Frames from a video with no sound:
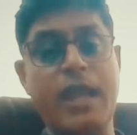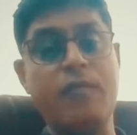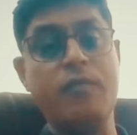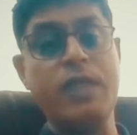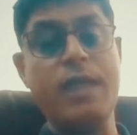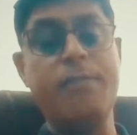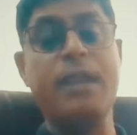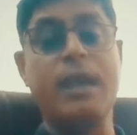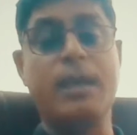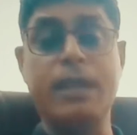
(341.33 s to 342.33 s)
day, we have
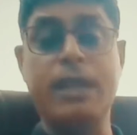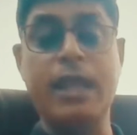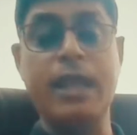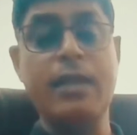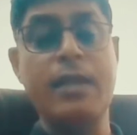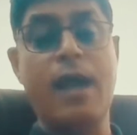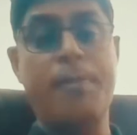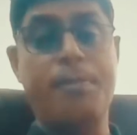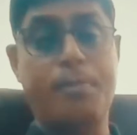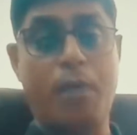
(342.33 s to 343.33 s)
been committing
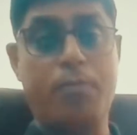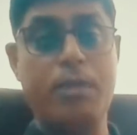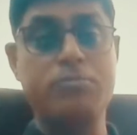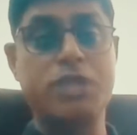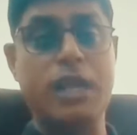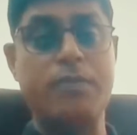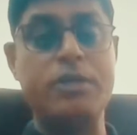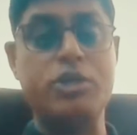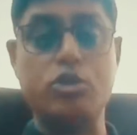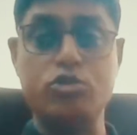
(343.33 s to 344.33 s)
a problem
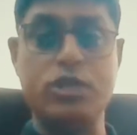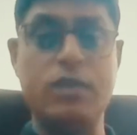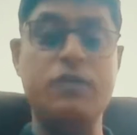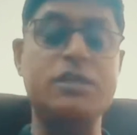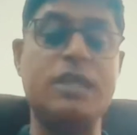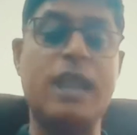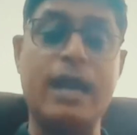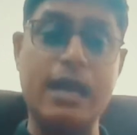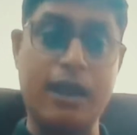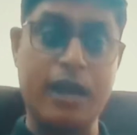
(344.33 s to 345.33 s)
statement solution, which is an
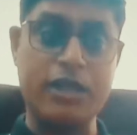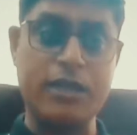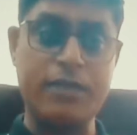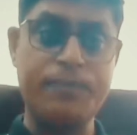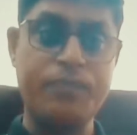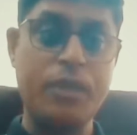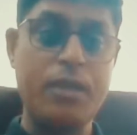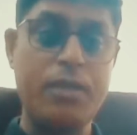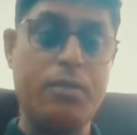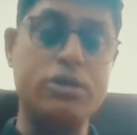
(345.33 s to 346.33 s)
adulteration.
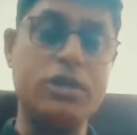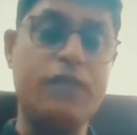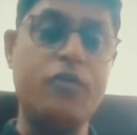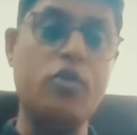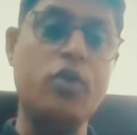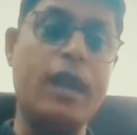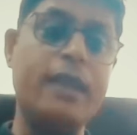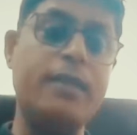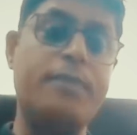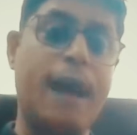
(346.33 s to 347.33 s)
Because if you look
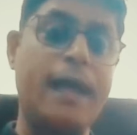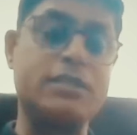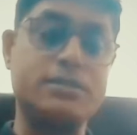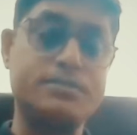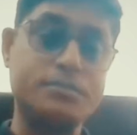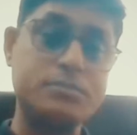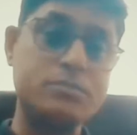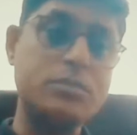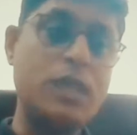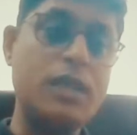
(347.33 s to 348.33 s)
at in the past,
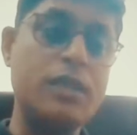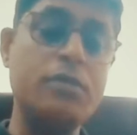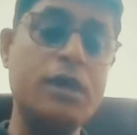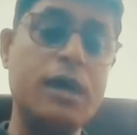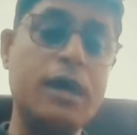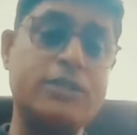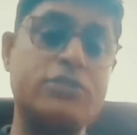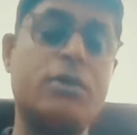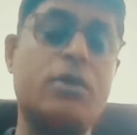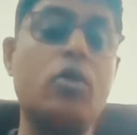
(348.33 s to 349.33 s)

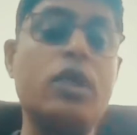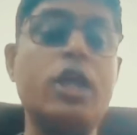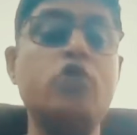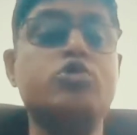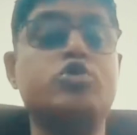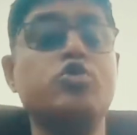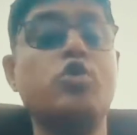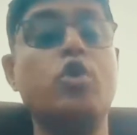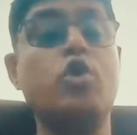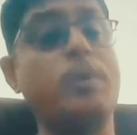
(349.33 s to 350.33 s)
customer only used to
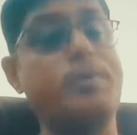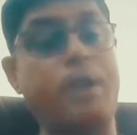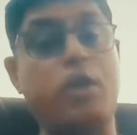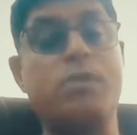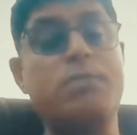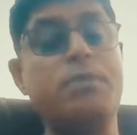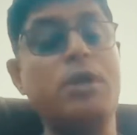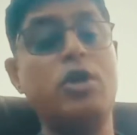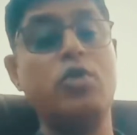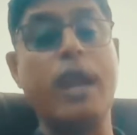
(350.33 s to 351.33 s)
go to the petrol
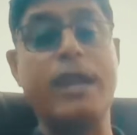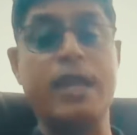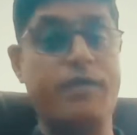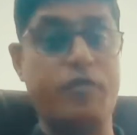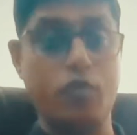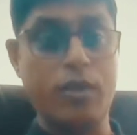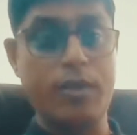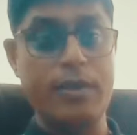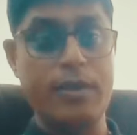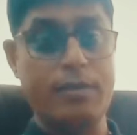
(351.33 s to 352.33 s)
pump to get their fuel.
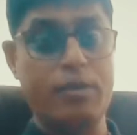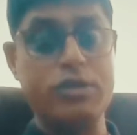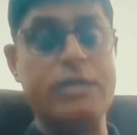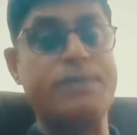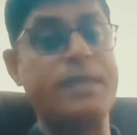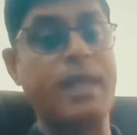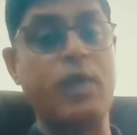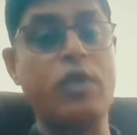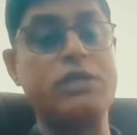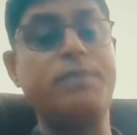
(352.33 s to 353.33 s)
Because as per the
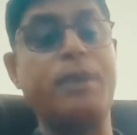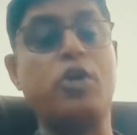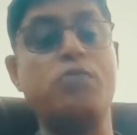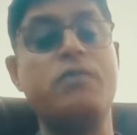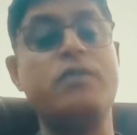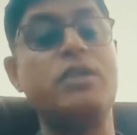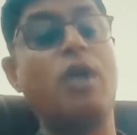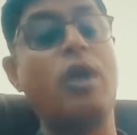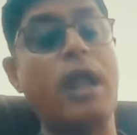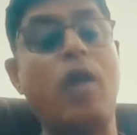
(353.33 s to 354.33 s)
regulation, petrol pump was
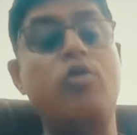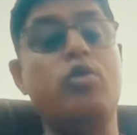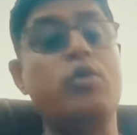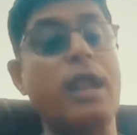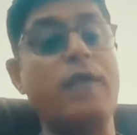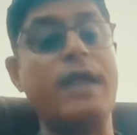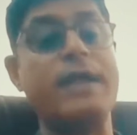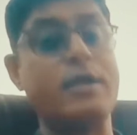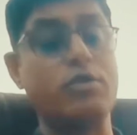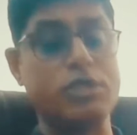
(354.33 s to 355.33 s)
not allowed to deliver
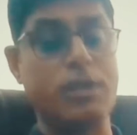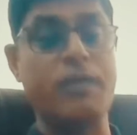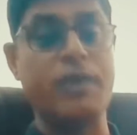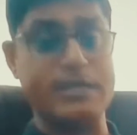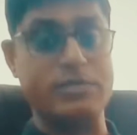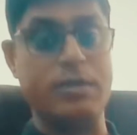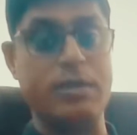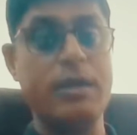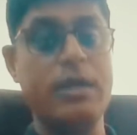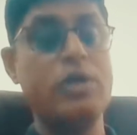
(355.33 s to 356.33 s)
at the doorstep of the
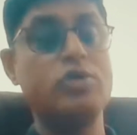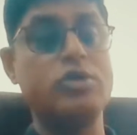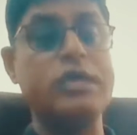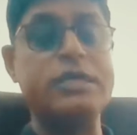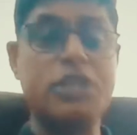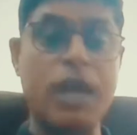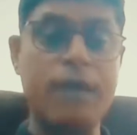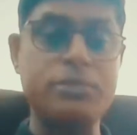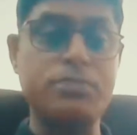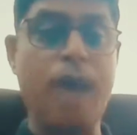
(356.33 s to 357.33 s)
customer. So these
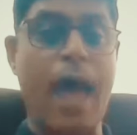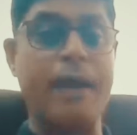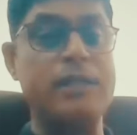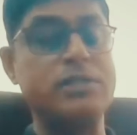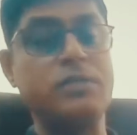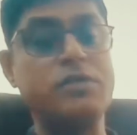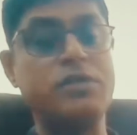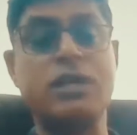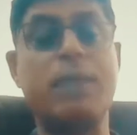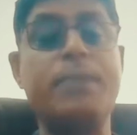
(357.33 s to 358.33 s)
drums, barrels, which
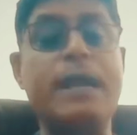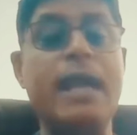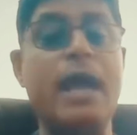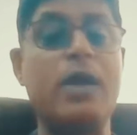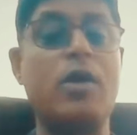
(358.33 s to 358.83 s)
is a completely